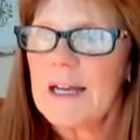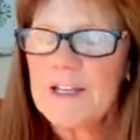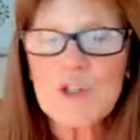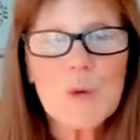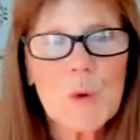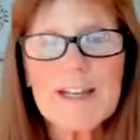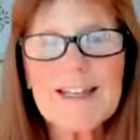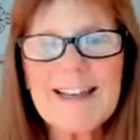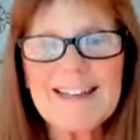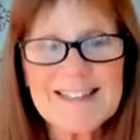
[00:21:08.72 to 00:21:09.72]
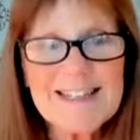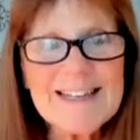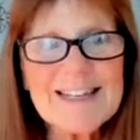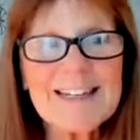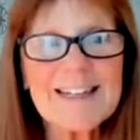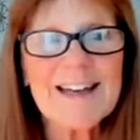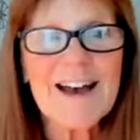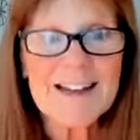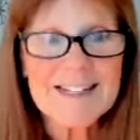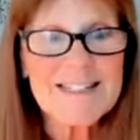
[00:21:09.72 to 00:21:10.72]
In 2018,
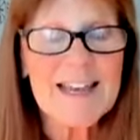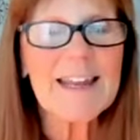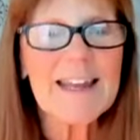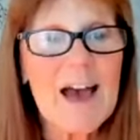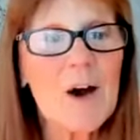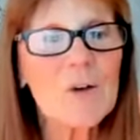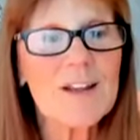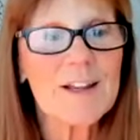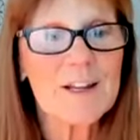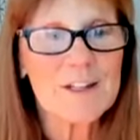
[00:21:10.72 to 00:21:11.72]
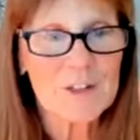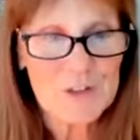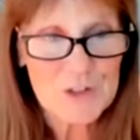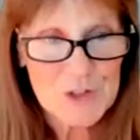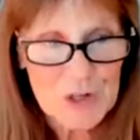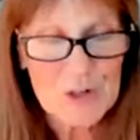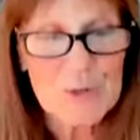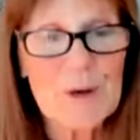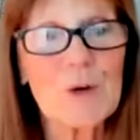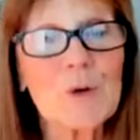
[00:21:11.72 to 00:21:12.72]
I set out and started
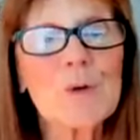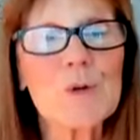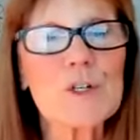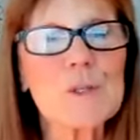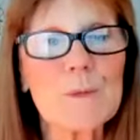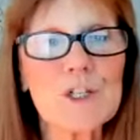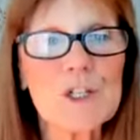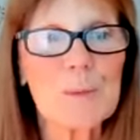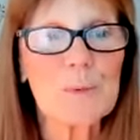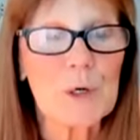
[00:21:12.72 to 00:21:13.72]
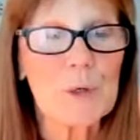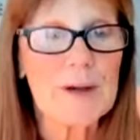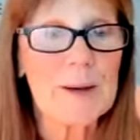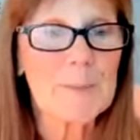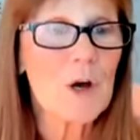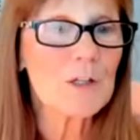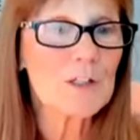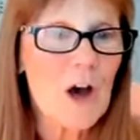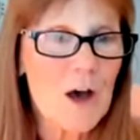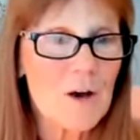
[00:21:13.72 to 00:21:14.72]
my own horsemanship program called
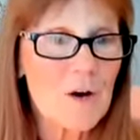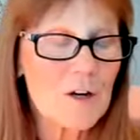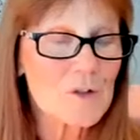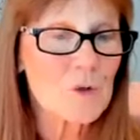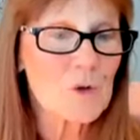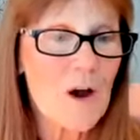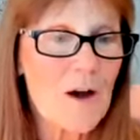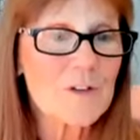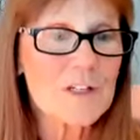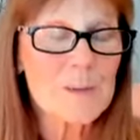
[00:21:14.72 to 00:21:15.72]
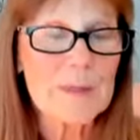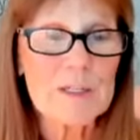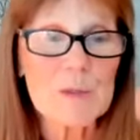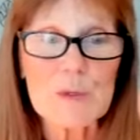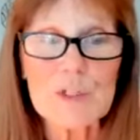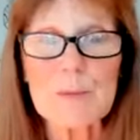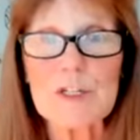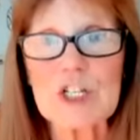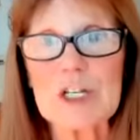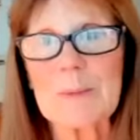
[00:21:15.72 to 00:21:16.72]
Heart Soul Confidence-Based
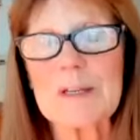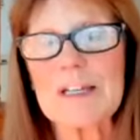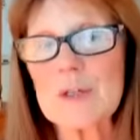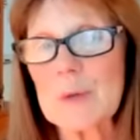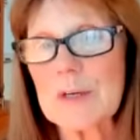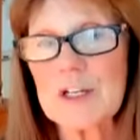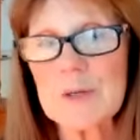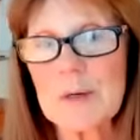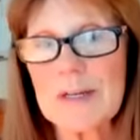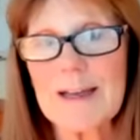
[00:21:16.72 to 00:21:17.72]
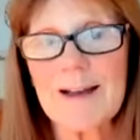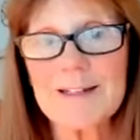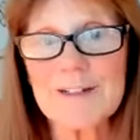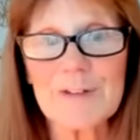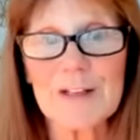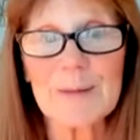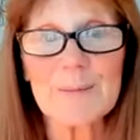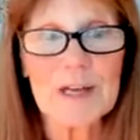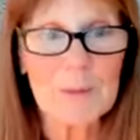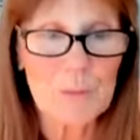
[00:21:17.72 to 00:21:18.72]
Horsemanship. And in 2020, I
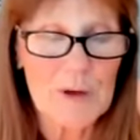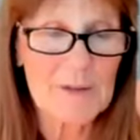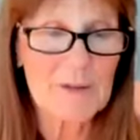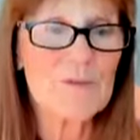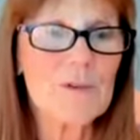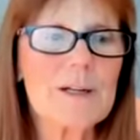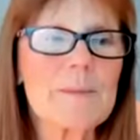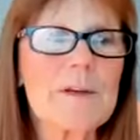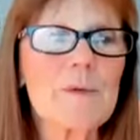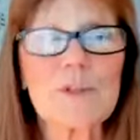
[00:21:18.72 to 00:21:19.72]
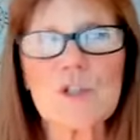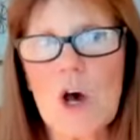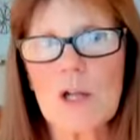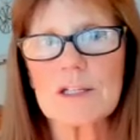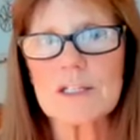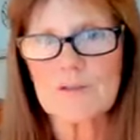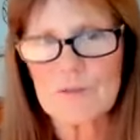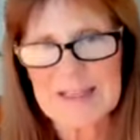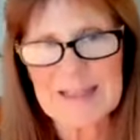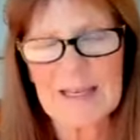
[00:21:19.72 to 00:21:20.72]
developed Unbridled Freedom. It was called a
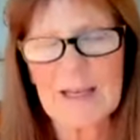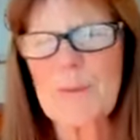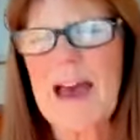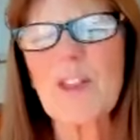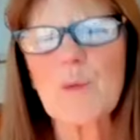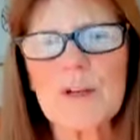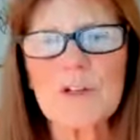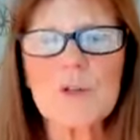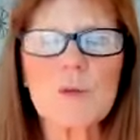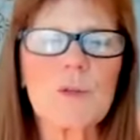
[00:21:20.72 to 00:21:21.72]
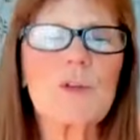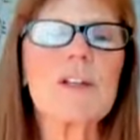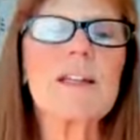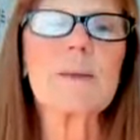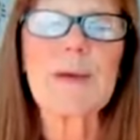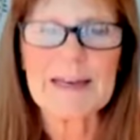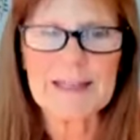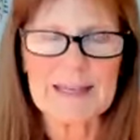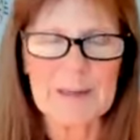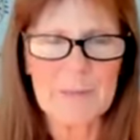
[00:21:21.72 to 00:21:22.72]
different thing, Pathway to True Unity back
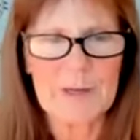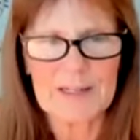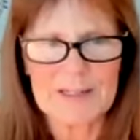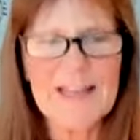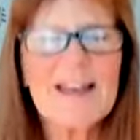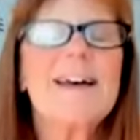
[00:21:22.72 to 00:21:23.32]
then, but it's